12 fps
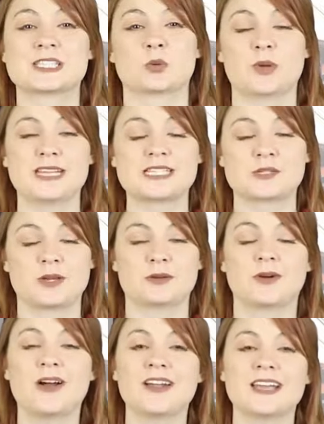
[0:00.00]
Sweet,
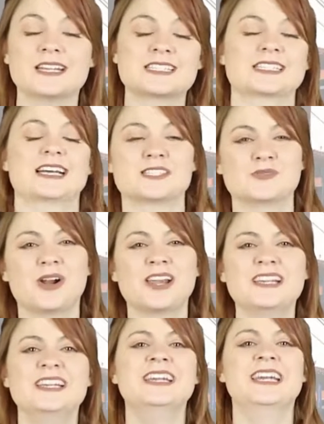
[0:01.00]
sweet rides. That's
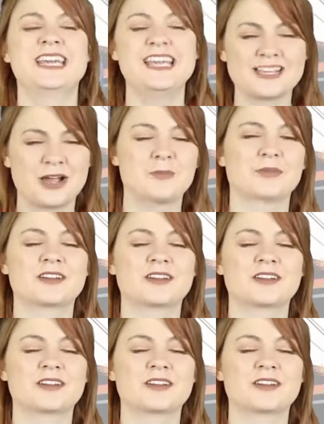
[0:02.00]
right. Here come the